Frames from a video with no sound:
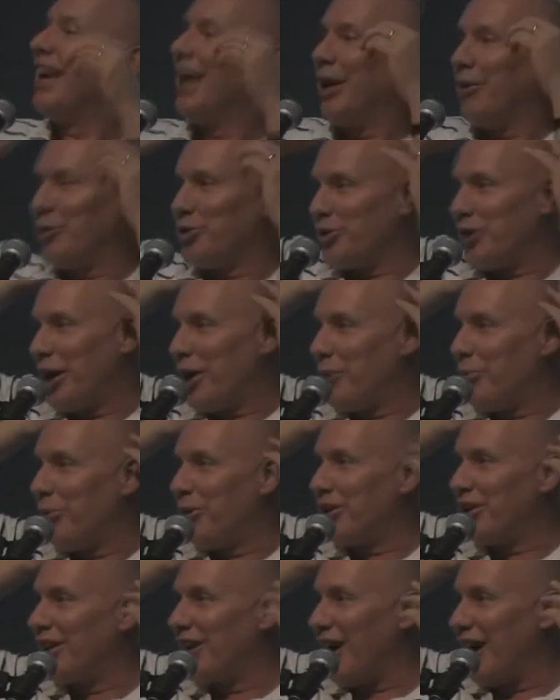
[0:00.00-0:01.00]
He was trying to
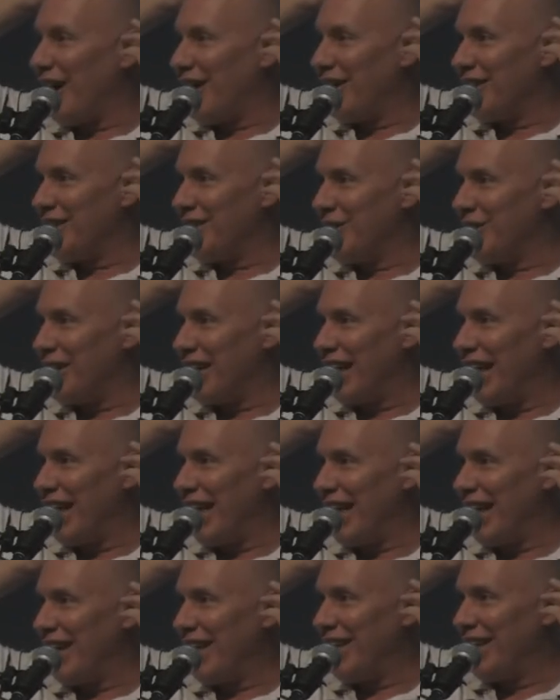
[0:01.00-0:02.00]
put gauze on the
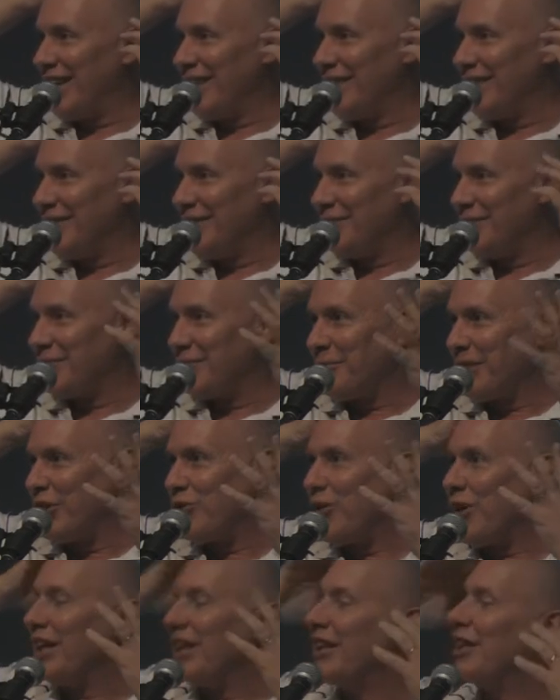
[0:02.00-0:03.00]
head
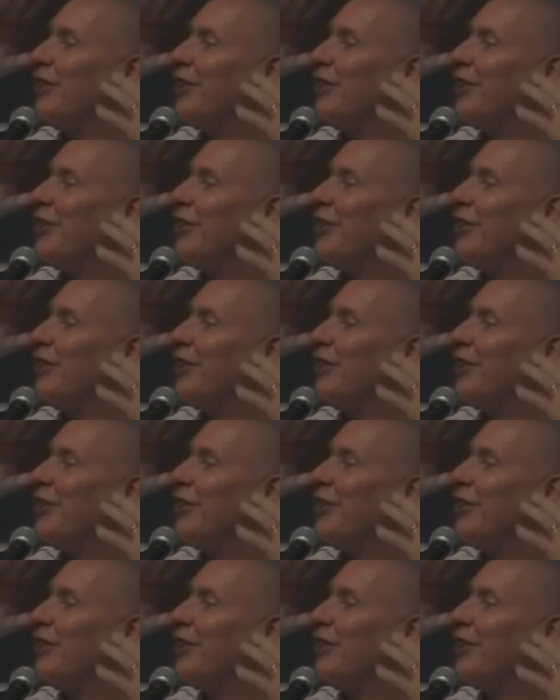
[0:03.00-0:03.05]
and trying